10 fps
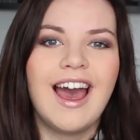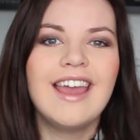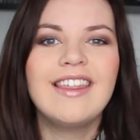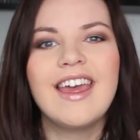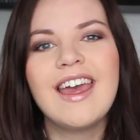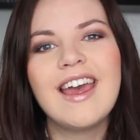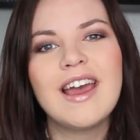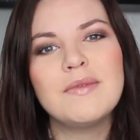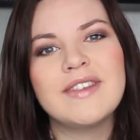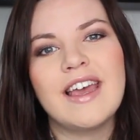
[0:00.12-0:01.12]
Hi there,
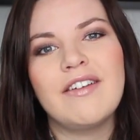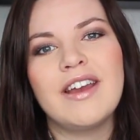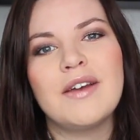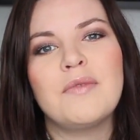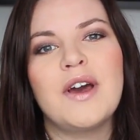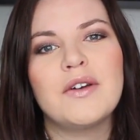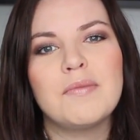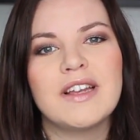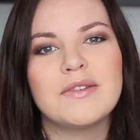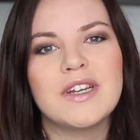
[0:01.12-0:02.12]
I'm Sarah and
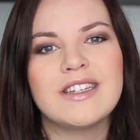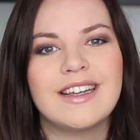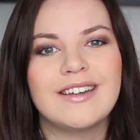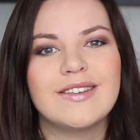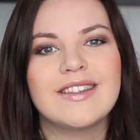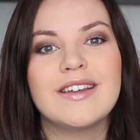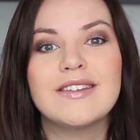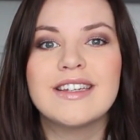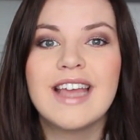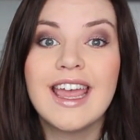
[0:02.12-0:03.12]
welcome back to my channel.
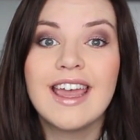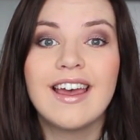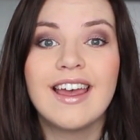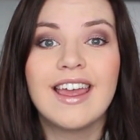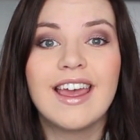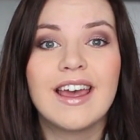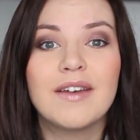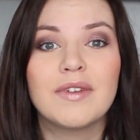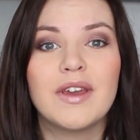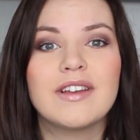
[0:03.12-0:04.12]
So today I
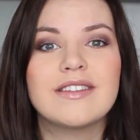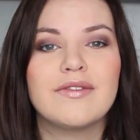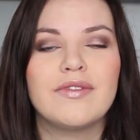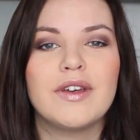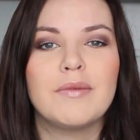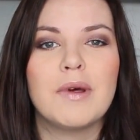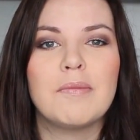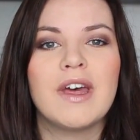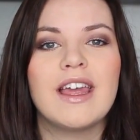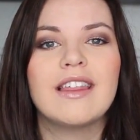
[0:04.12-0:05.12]
am going to
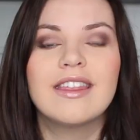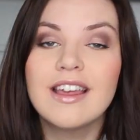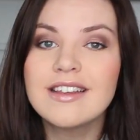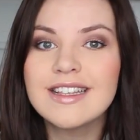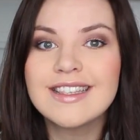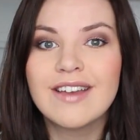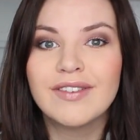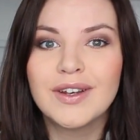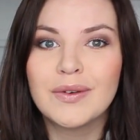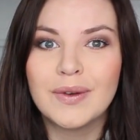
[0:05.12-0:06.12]
film my
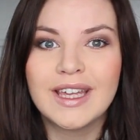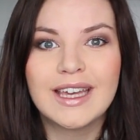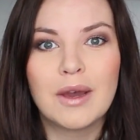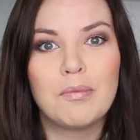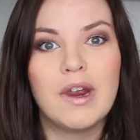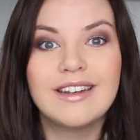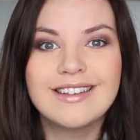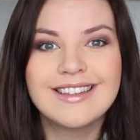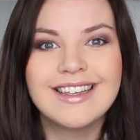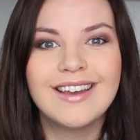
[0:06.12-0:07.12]
37-week
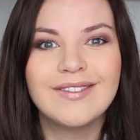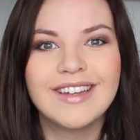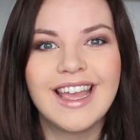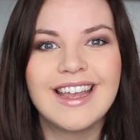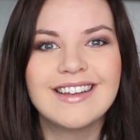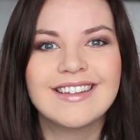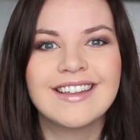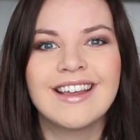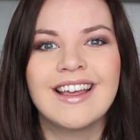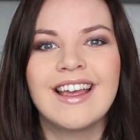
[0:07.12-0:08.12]
pregnancy update.